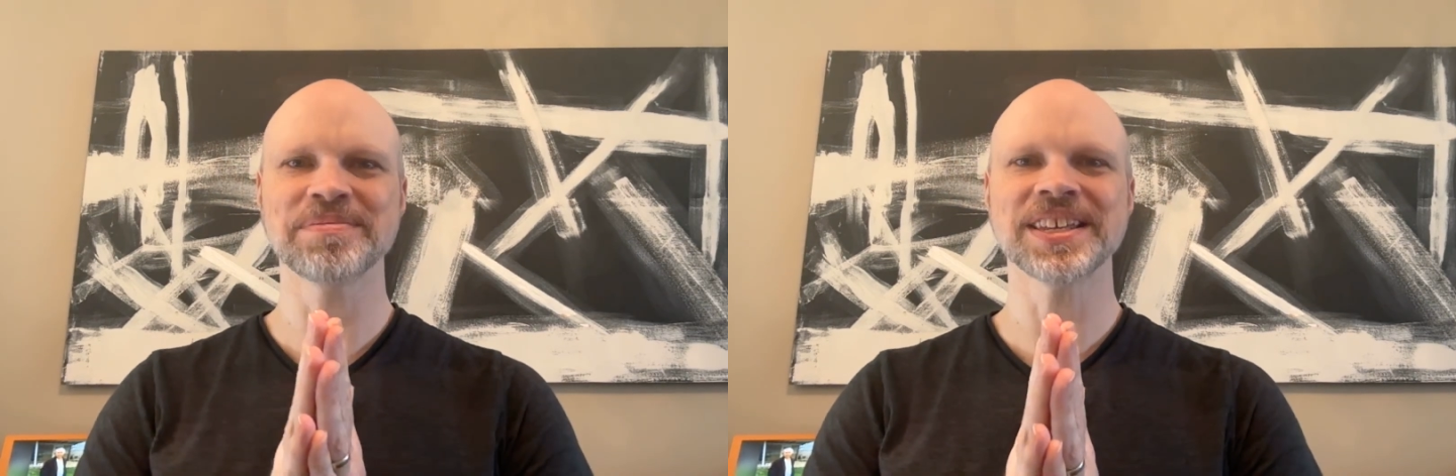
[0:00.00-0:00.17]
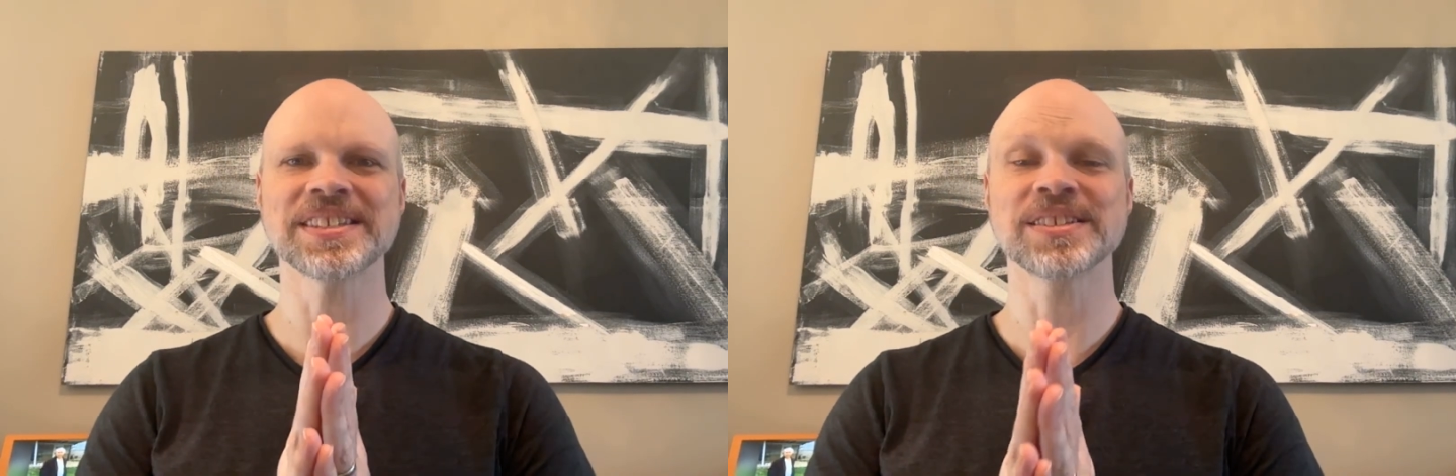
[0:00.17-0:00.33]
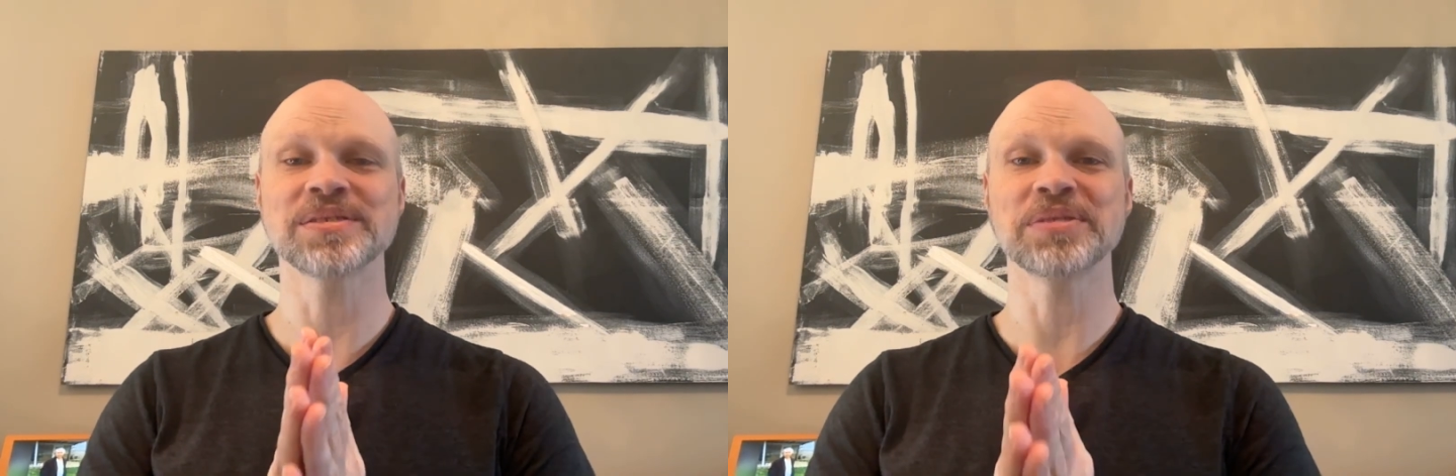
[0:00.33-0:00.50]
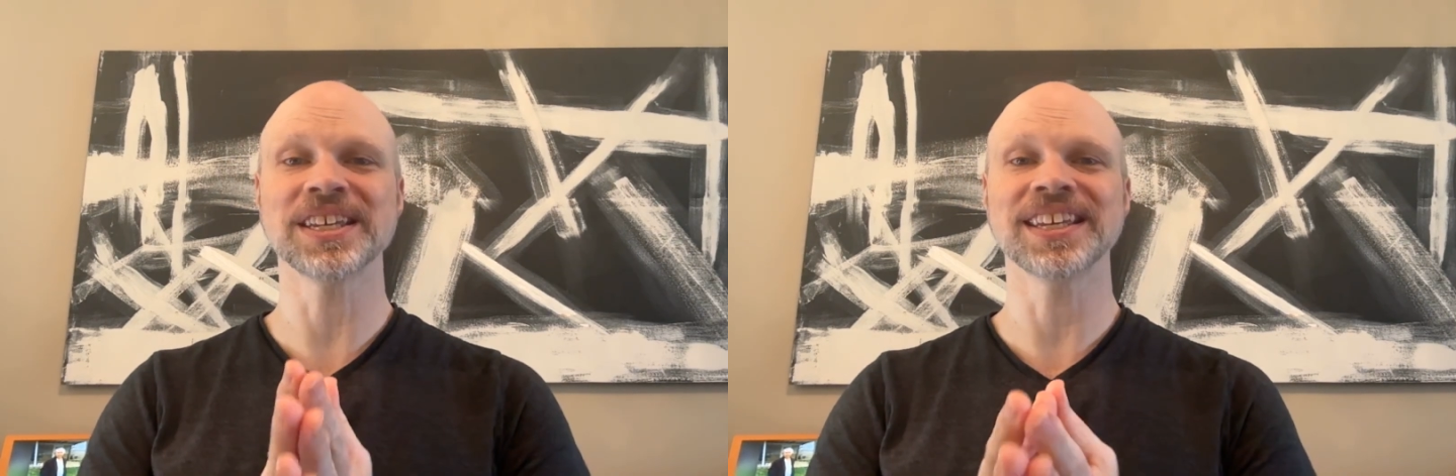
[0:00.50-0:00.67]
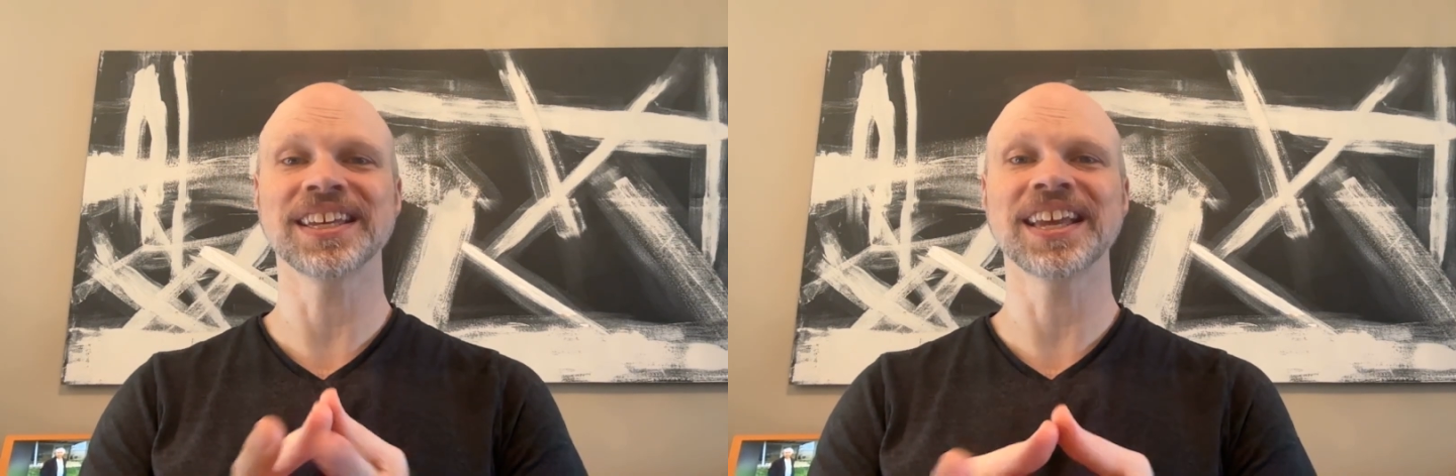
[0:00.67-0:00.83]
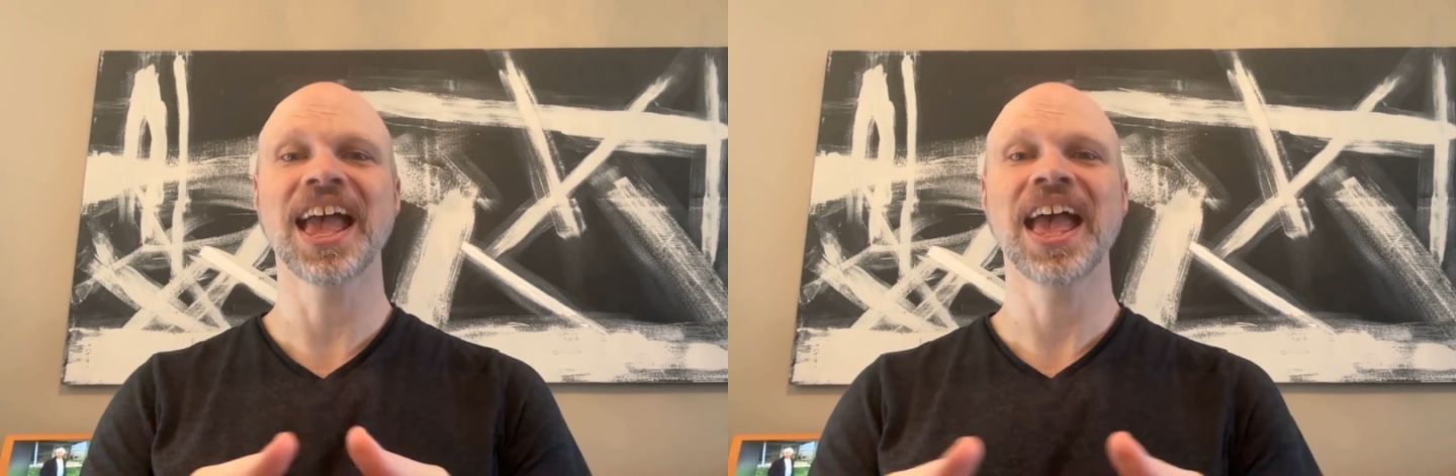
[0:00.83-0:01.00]
Blessed
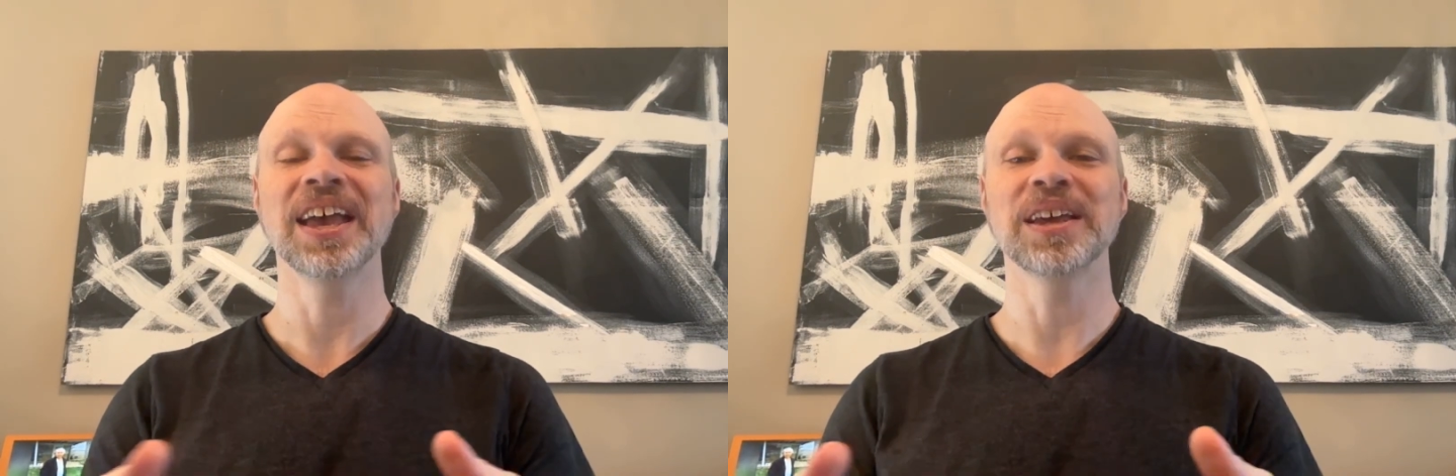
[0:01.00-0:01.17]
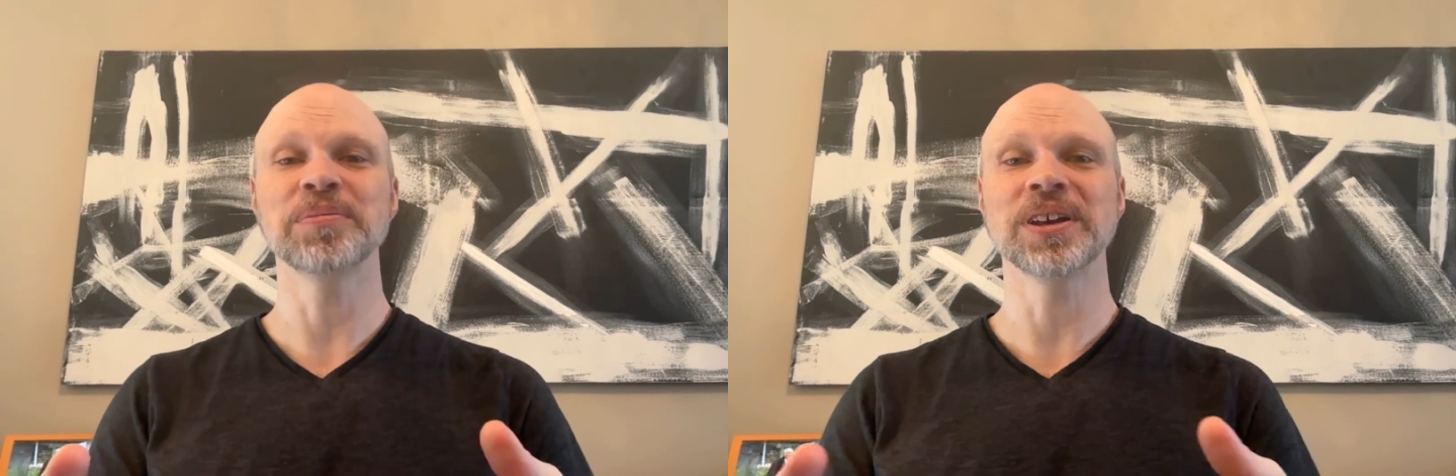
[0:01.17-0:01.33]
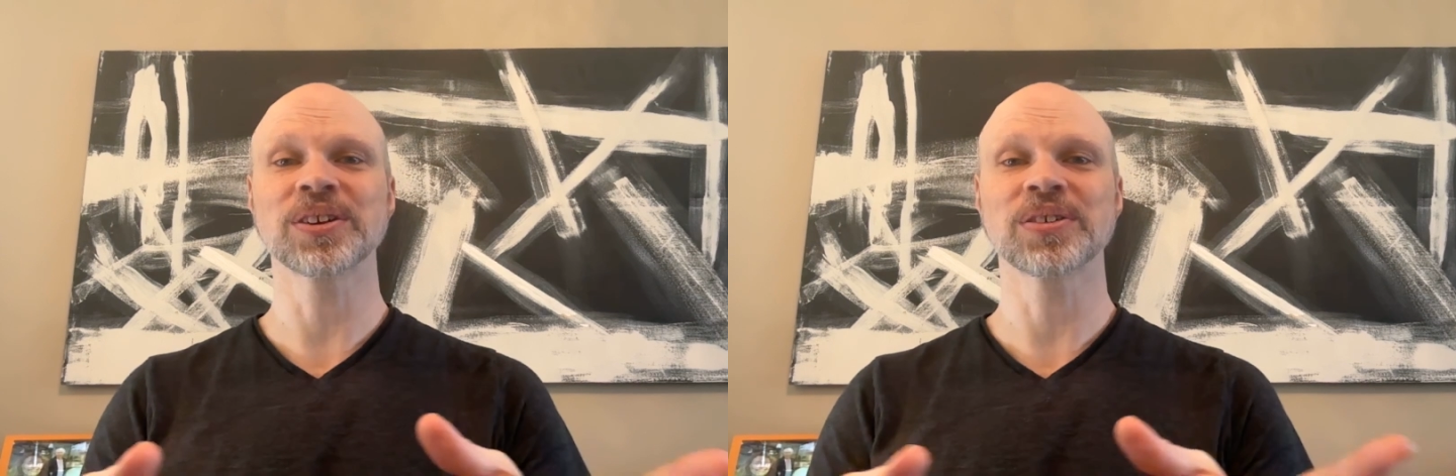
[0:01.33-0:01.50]
be, and may the